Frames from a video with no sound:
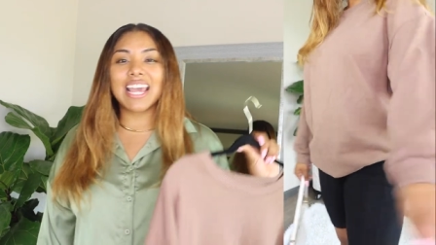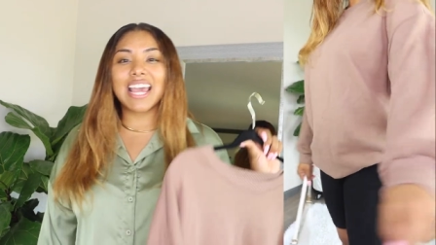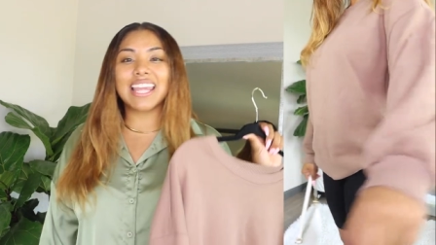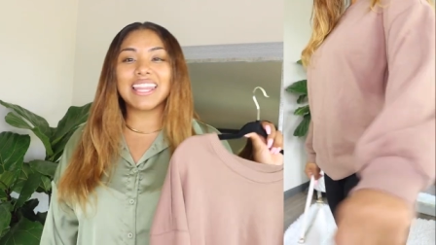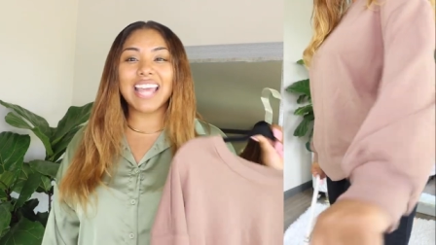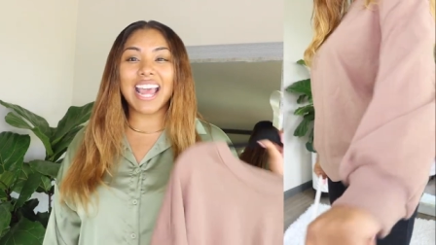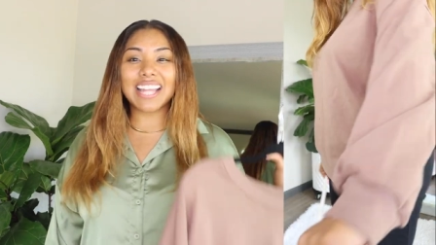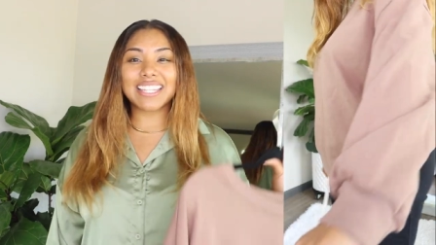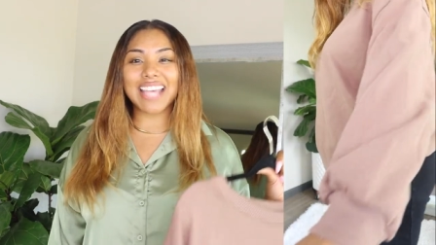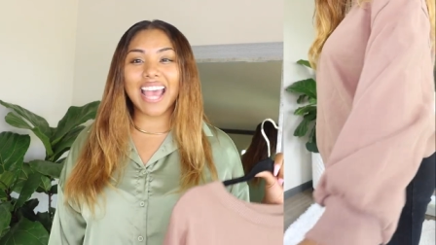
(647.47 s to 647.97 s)

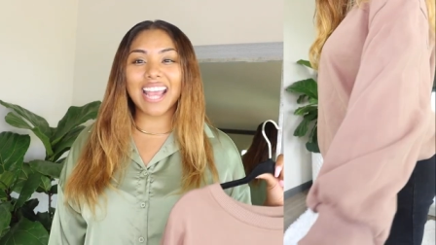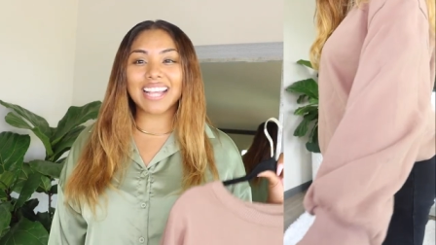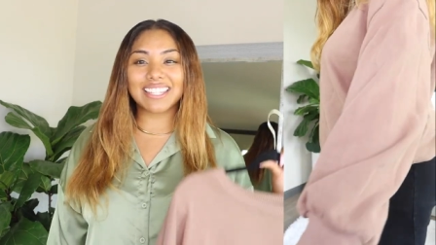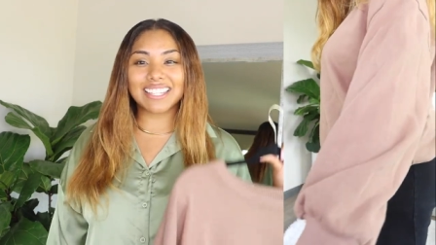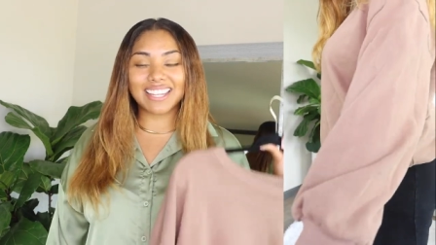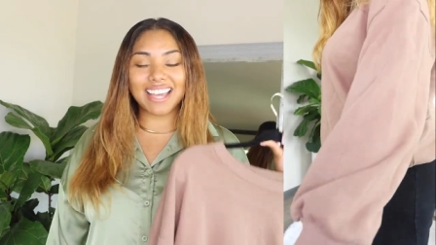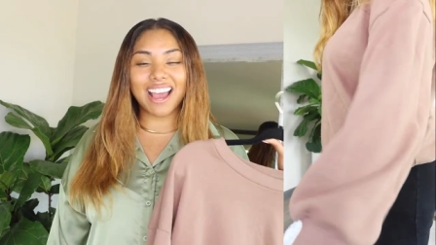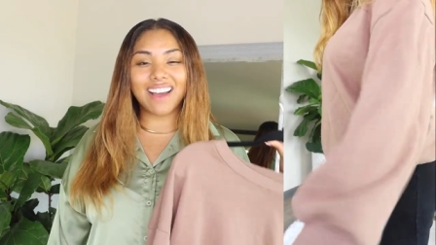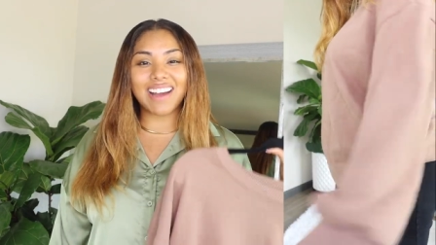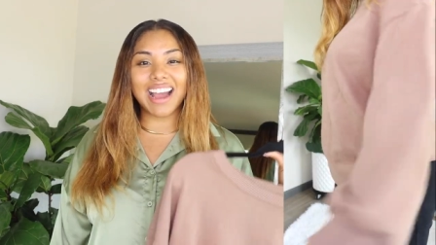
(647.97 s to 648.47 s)
And that's
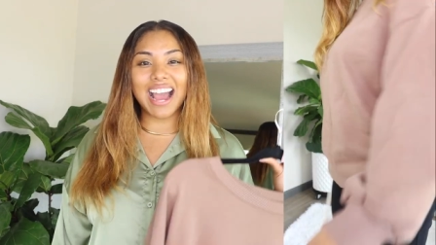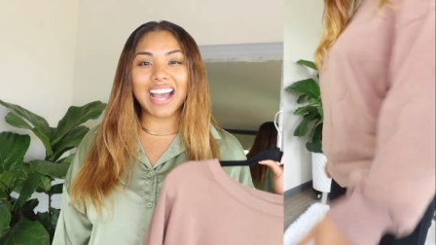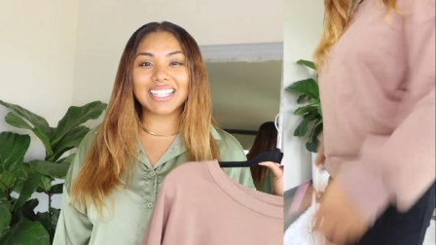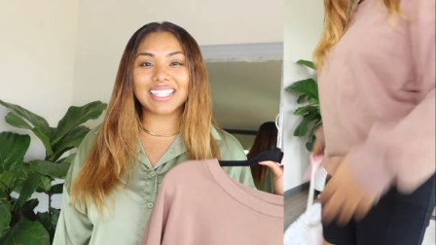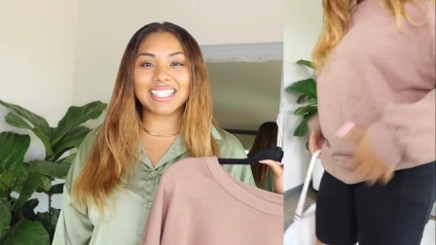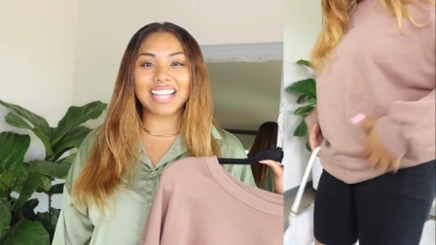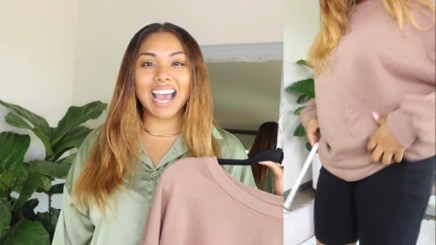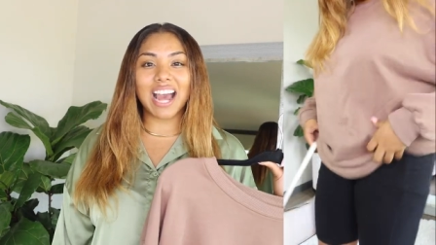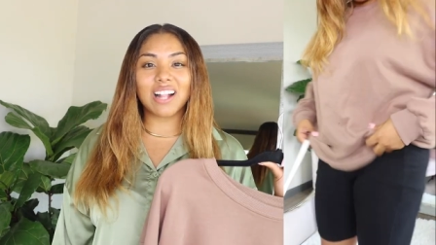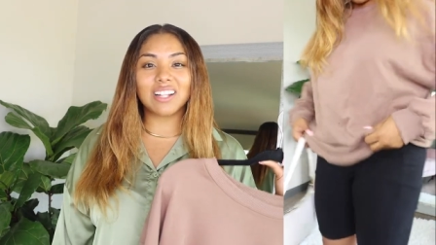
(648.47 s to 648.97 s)
actually how I
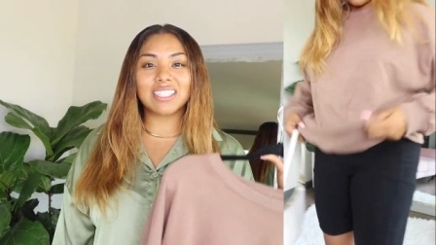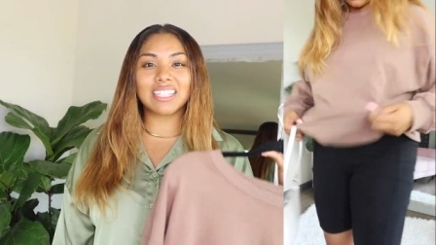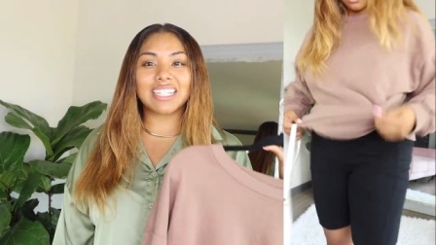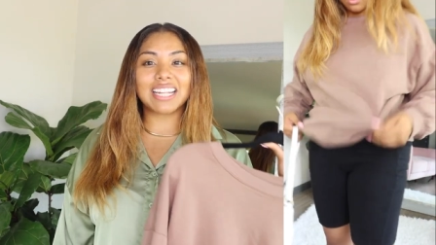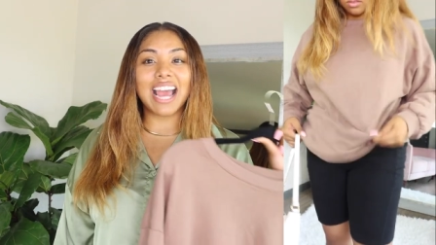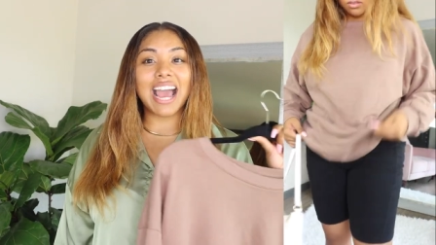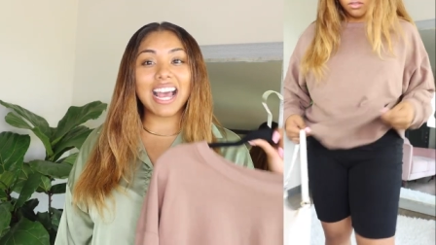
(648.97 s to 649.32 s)
styled it.